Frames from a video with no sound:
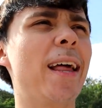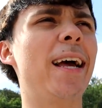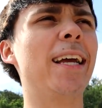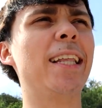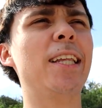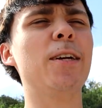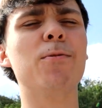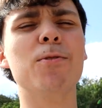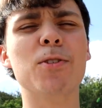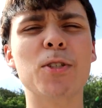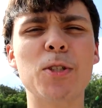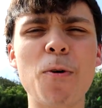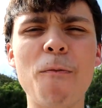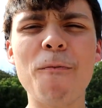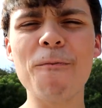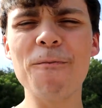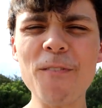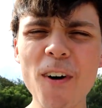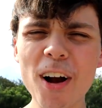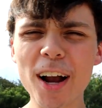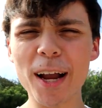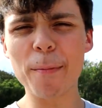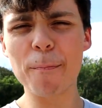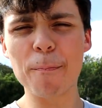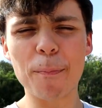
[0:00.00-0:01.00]
Like there was no
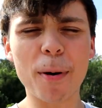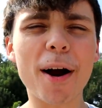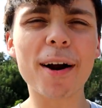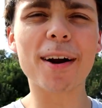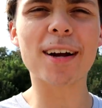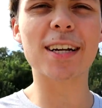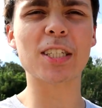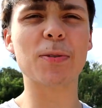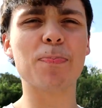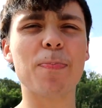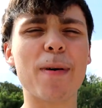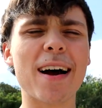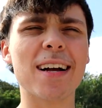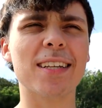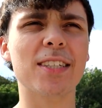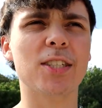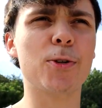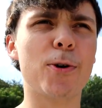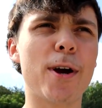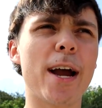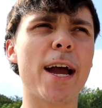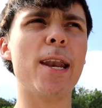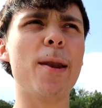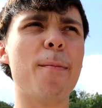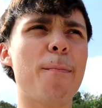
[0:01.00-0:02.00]
fucking parking spot,
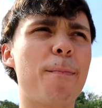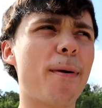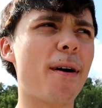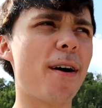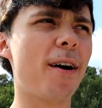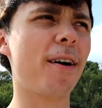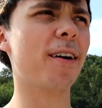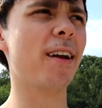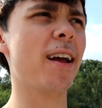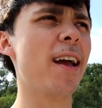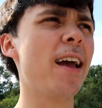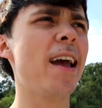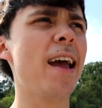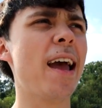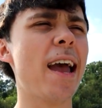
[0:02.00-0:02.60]
so I had to park